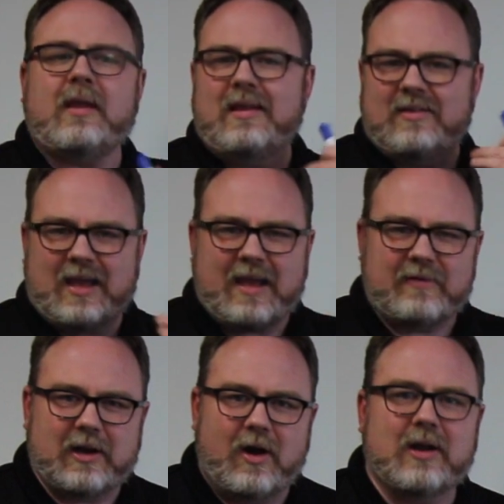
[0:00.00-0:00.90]
is have
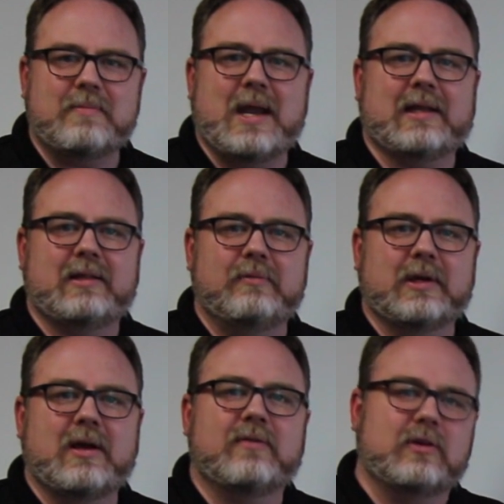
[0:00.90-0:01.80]
it automatically
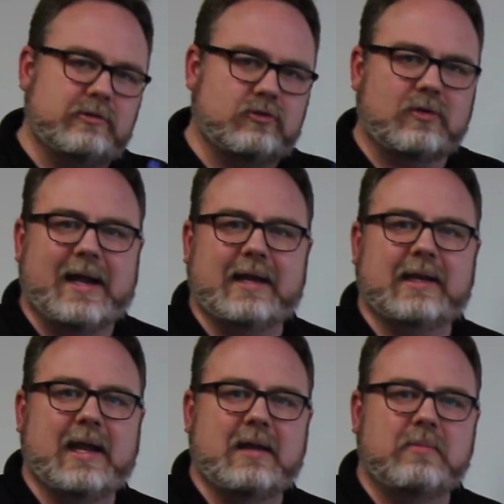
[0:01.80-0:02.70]
recover and try it
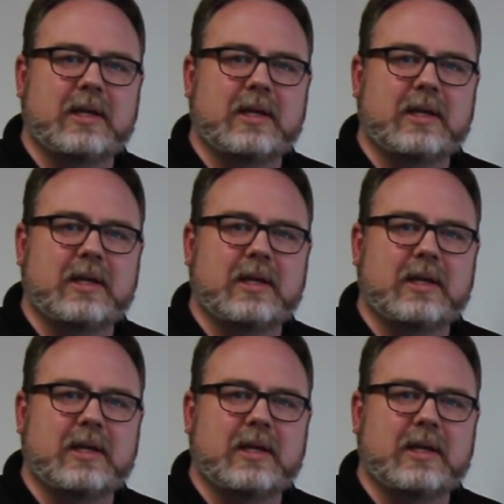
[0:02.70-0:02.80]
again,